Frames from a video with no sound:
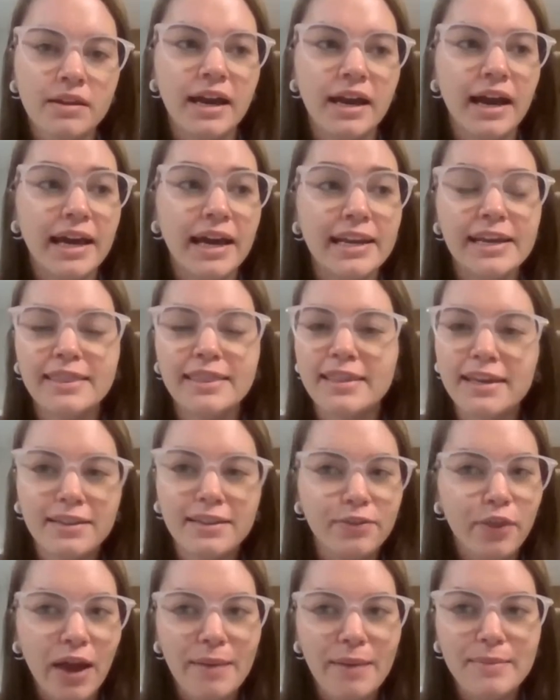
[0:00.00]
Yeah, and I think,
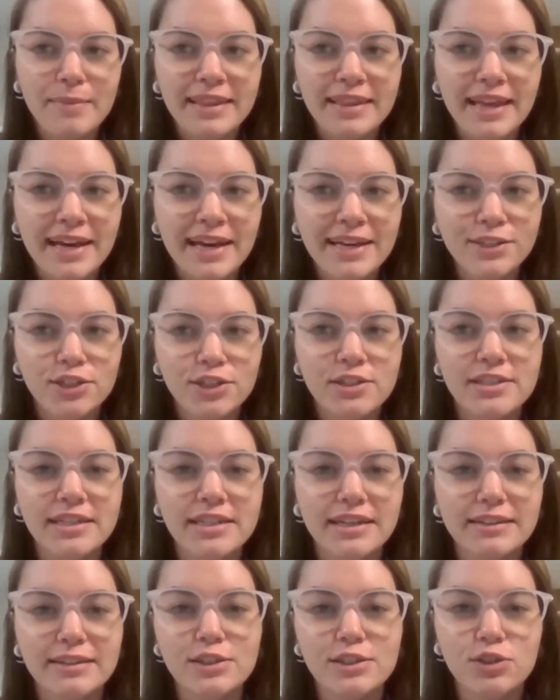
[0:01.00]
that just
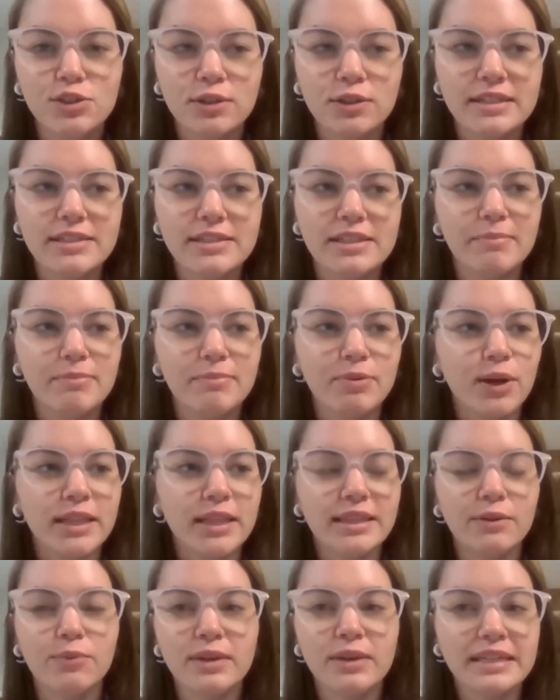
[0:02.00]
illustrates the
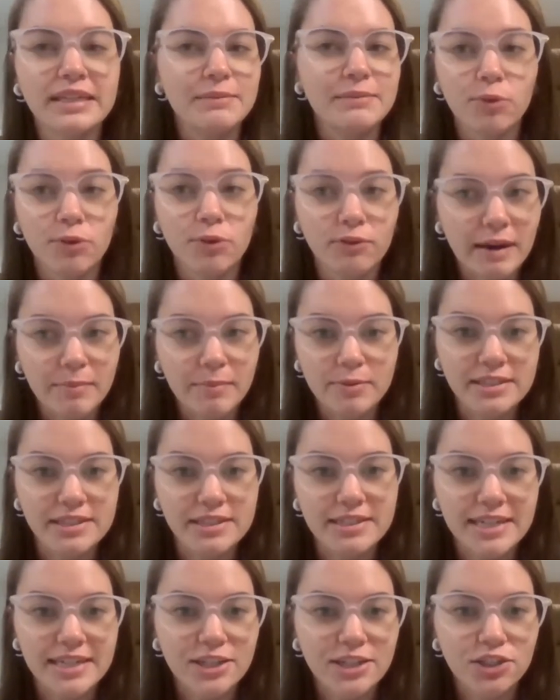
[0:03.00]
point that we need more
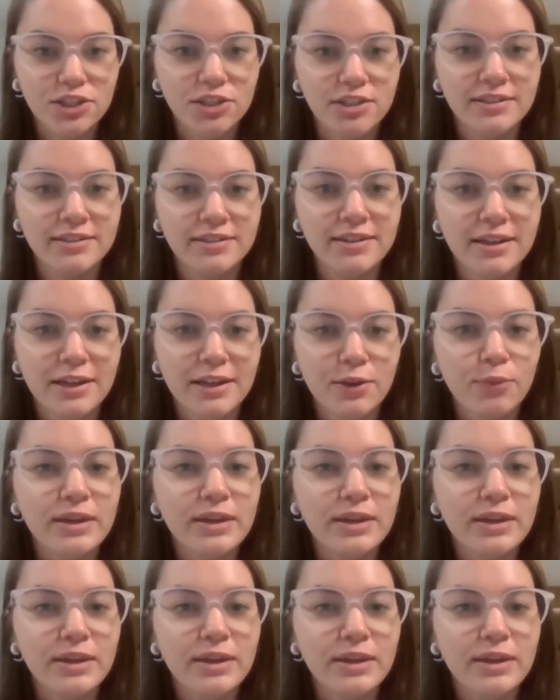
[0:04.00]
representation.